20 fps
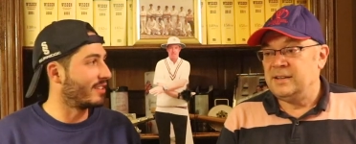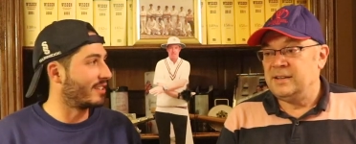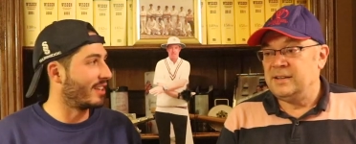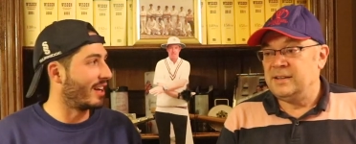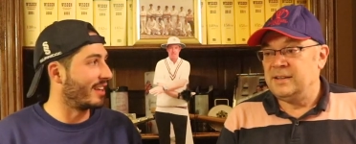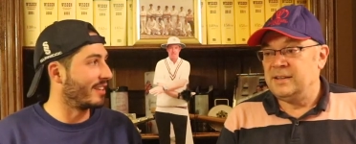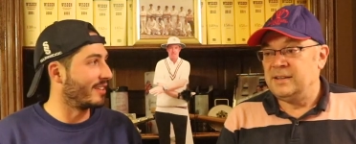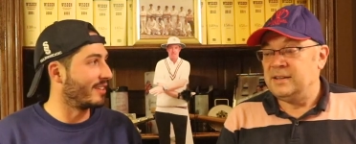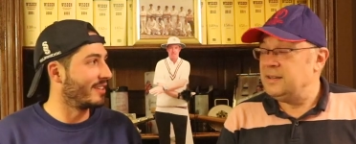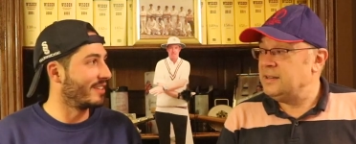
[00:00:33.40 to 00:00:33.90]

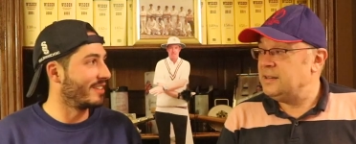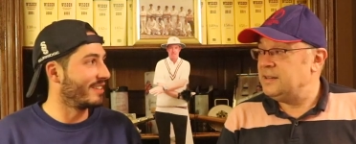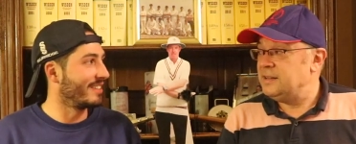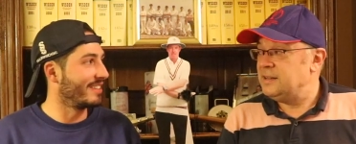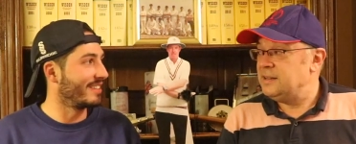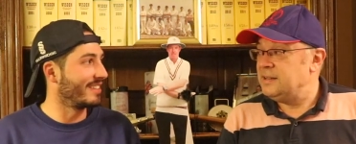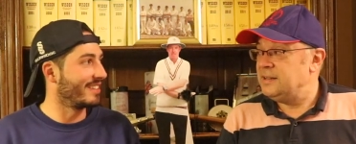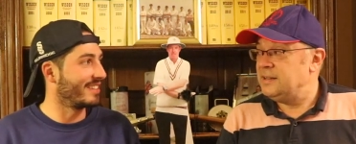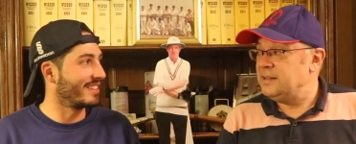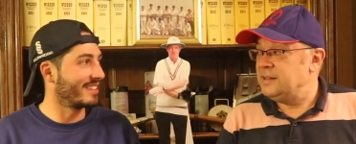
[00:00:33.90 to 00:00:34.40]
Speaker 1: Dan,
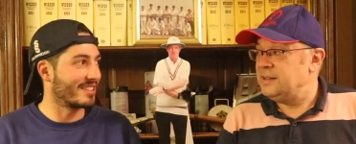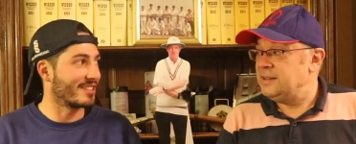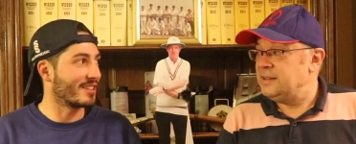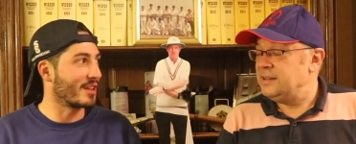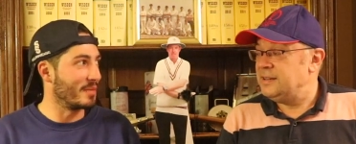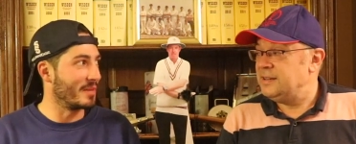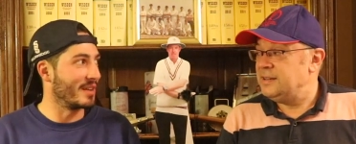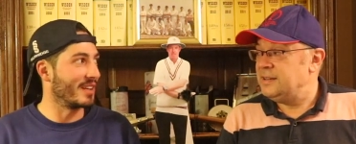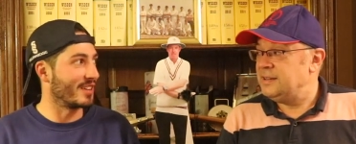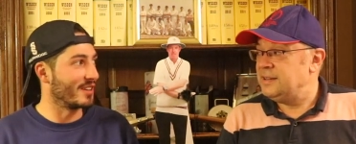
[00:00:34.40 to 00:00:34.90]
this is
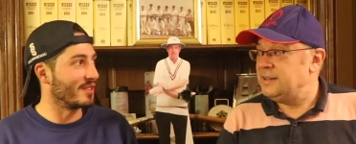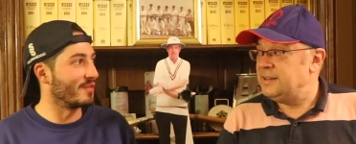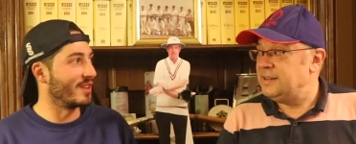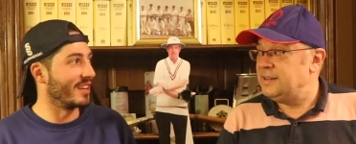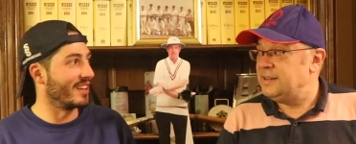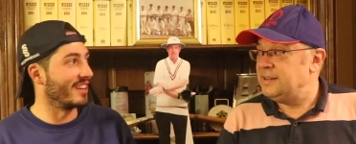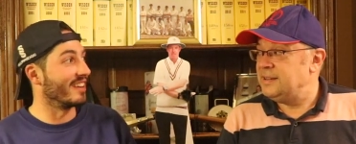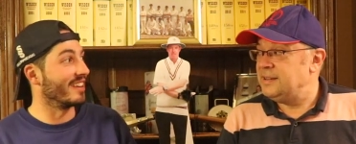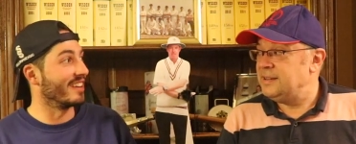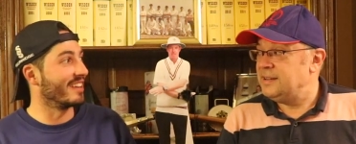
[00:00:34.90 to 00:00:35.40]
going to be a good
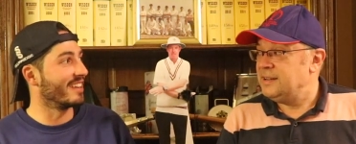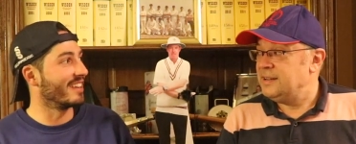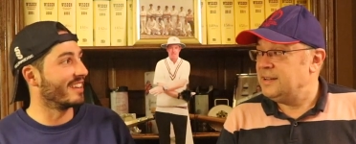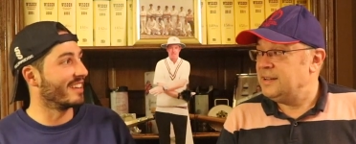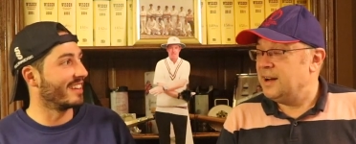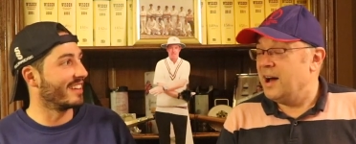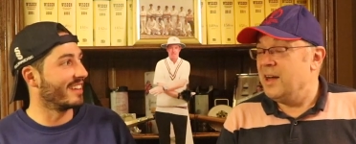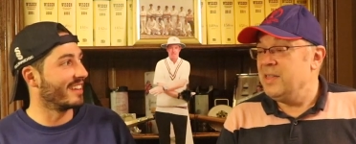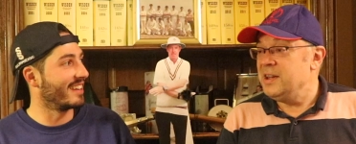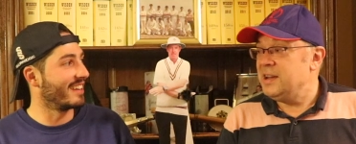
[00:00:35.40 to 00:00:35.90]
Speaker 2: video.
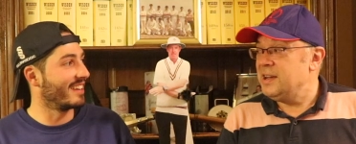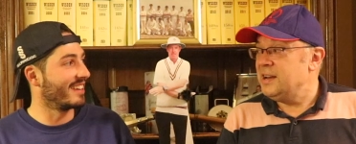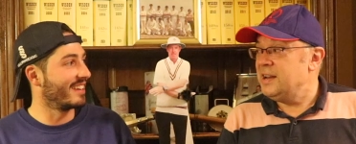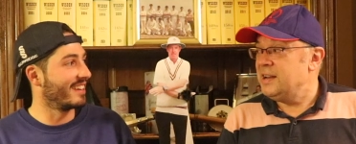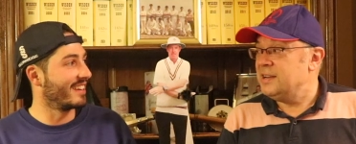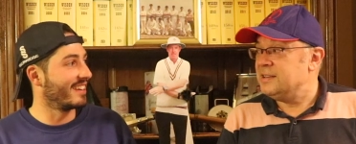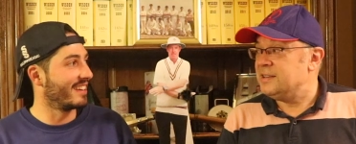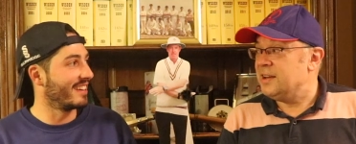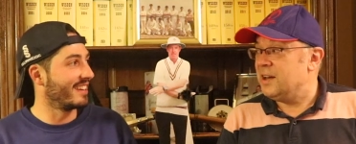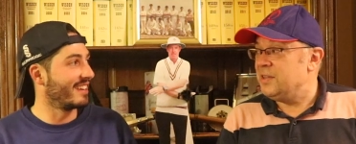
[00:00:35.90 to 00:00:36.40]
I think it
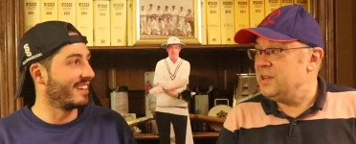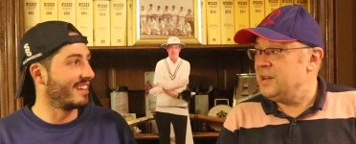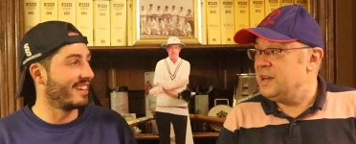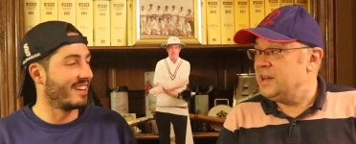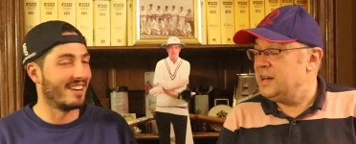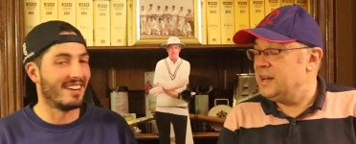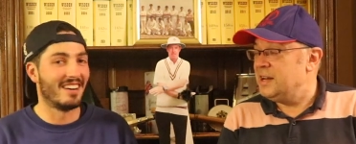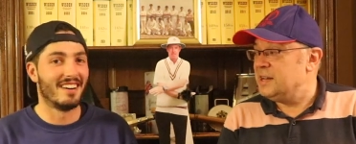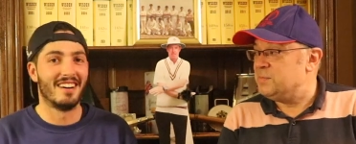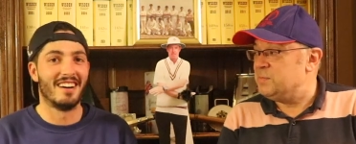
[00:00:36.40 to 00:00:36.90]
is. I think
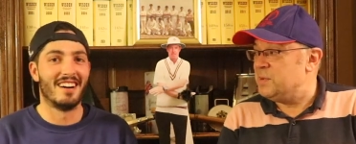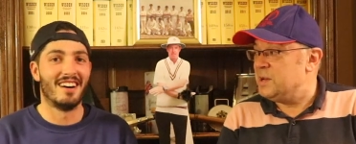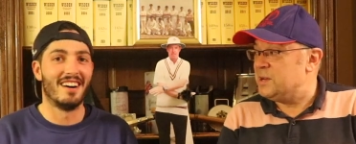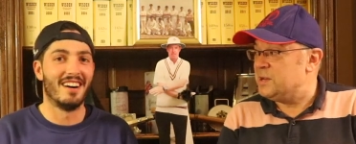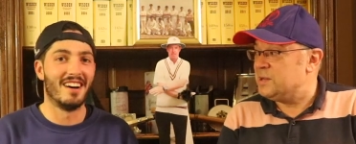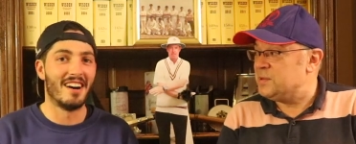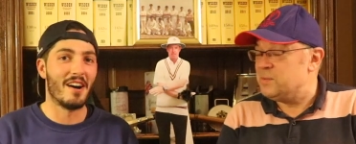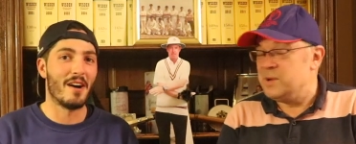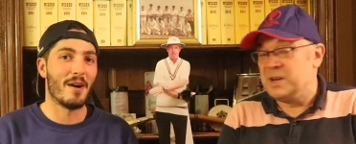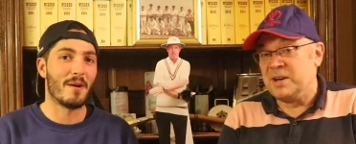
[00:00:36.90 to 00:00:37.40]
it is
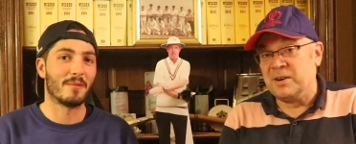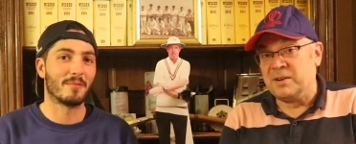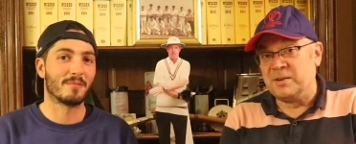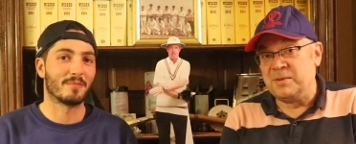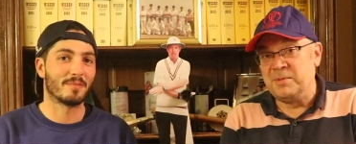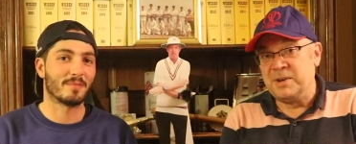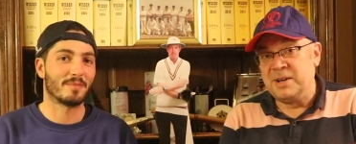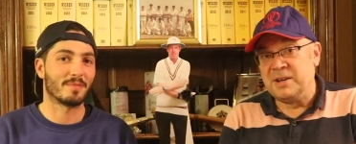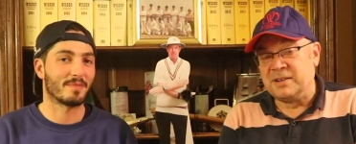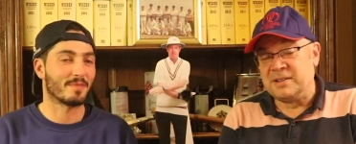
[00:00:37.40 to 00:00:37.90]
because we got
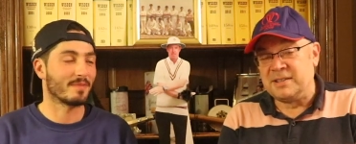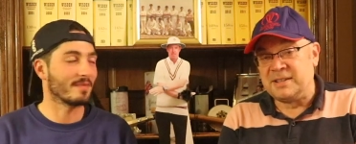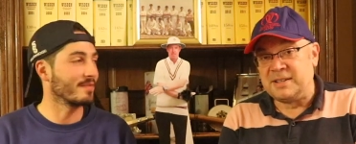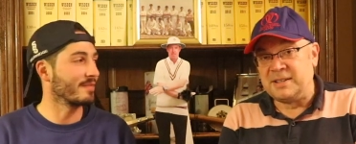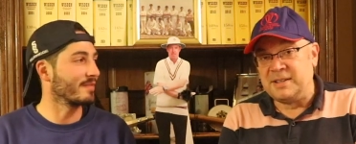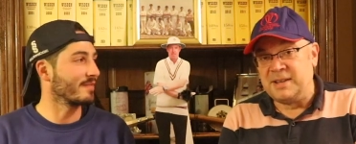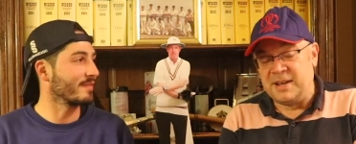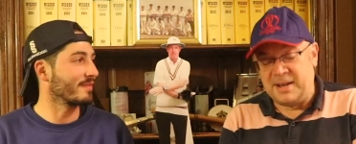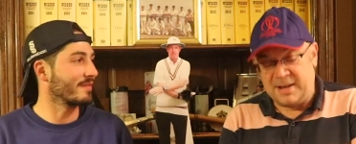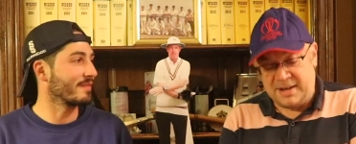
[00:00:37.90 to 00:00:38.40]

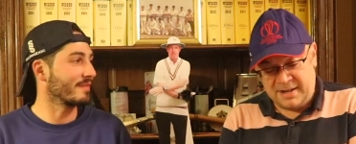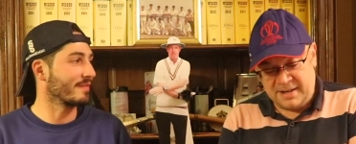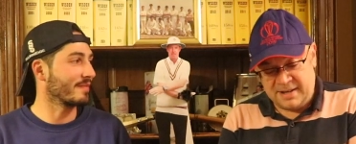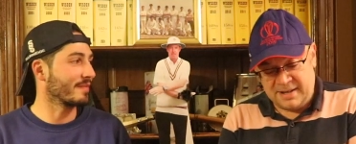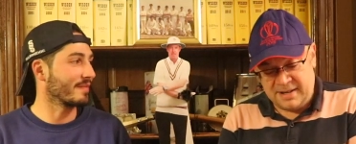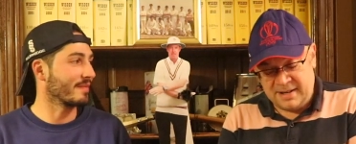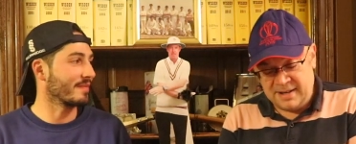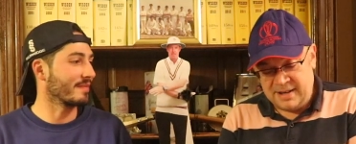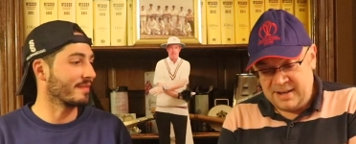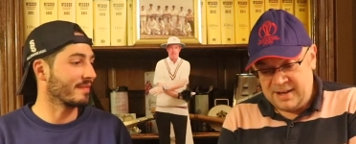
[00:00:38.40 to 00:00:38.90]
a
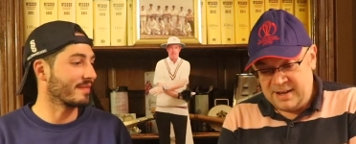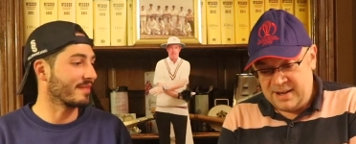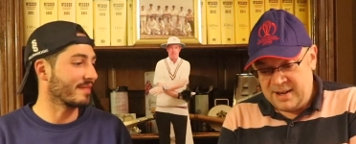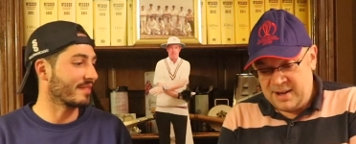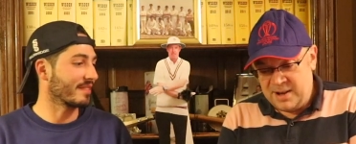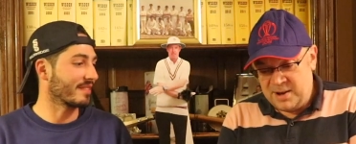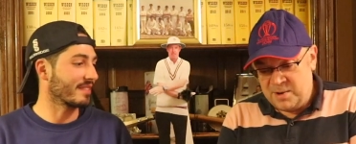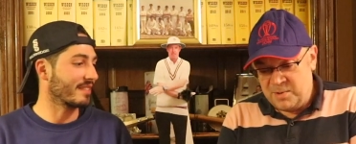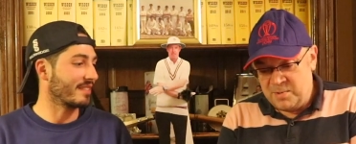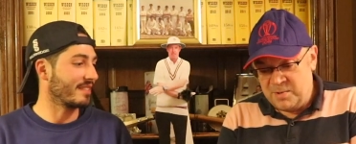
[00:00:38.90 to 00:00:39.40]

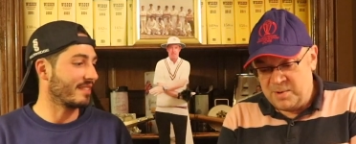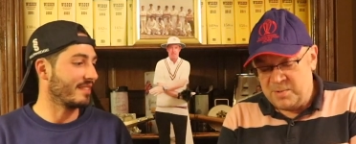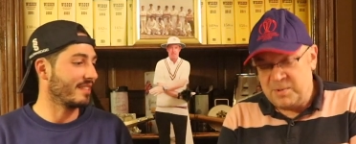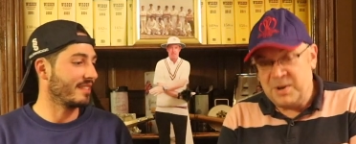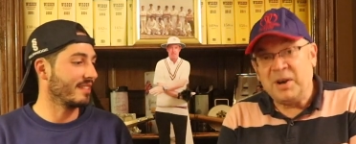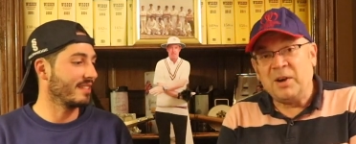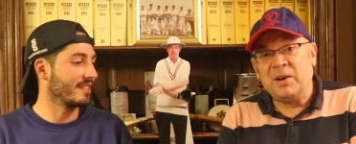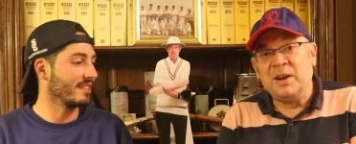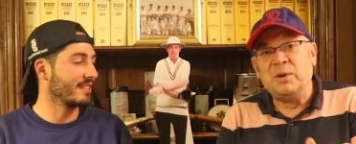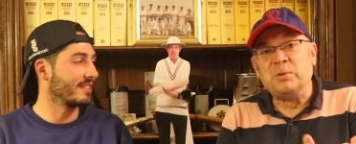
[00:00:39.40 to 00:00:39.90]

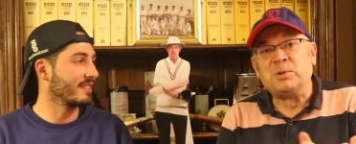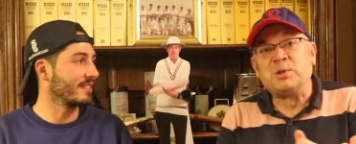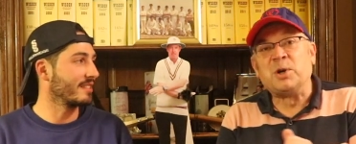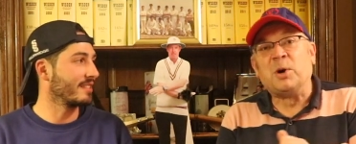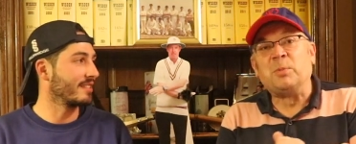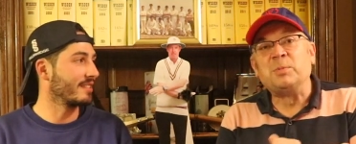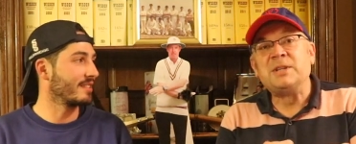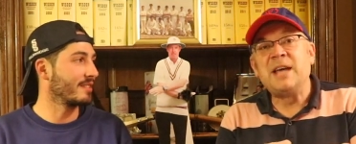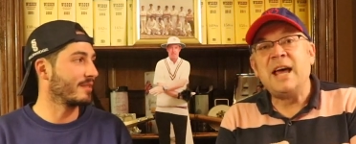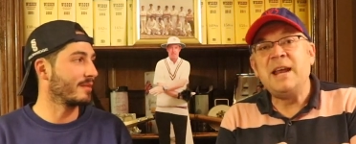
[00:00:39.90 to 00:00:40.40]
little
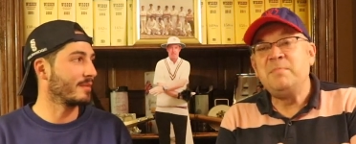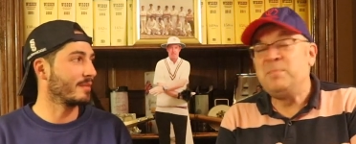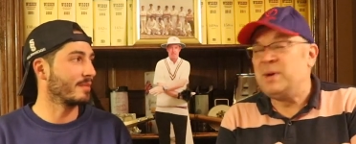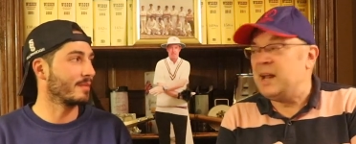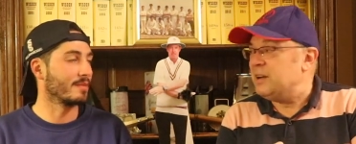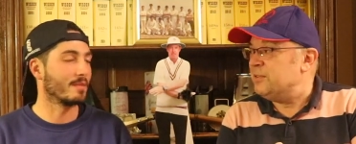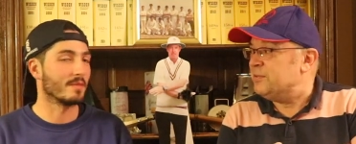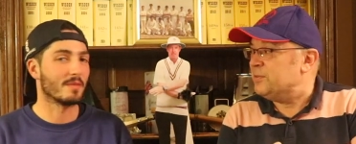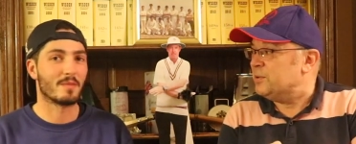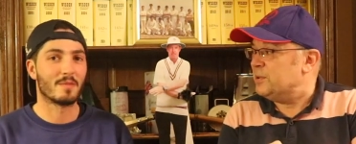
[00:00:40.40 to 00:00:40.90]
top 10
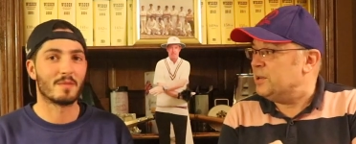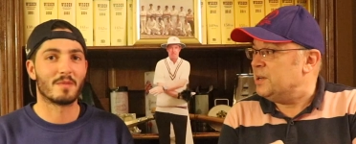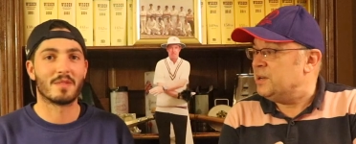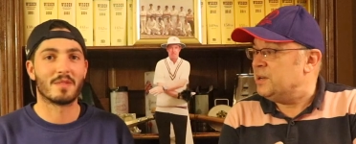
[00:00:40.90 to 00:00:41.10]
planned for